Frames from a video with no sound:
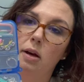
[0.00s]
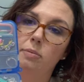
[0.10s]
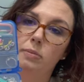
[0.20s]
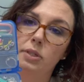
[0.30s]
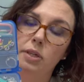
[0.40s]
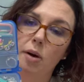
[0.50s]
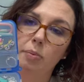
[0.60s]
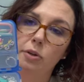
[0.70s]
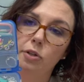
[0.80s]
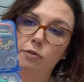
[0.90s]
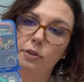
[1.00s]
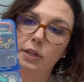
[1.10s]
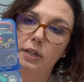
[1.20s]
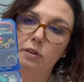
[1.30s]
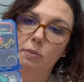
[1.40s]
Stoppers for the
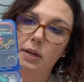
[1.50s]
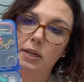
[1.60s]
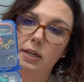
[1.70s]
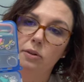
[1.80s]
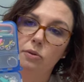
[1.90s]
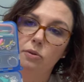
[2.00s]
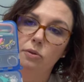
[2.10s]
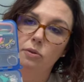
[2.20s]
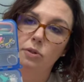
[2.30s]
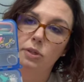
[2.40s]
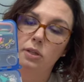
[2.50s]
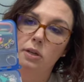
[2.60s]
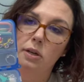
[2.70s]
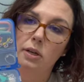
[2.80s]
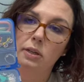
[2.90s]
end of my needles,
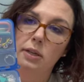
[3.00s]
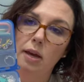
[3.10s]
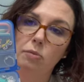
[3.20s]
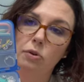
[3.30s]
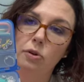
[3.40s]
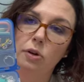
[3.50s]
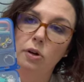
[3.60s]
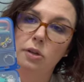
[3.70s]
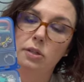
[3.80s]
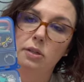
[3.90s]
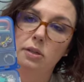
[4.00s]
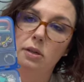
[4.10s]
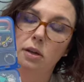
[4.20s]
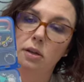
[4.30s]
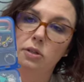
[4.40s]
cable hooks,
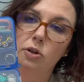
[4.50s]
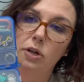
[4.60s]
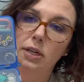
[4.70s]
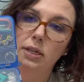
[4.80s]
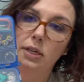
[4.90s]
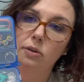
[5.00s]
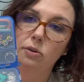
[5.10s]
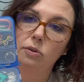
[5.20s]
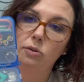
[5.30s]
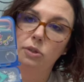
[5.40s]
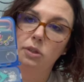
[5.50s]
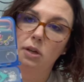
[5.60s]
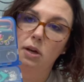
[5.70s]
darning needles,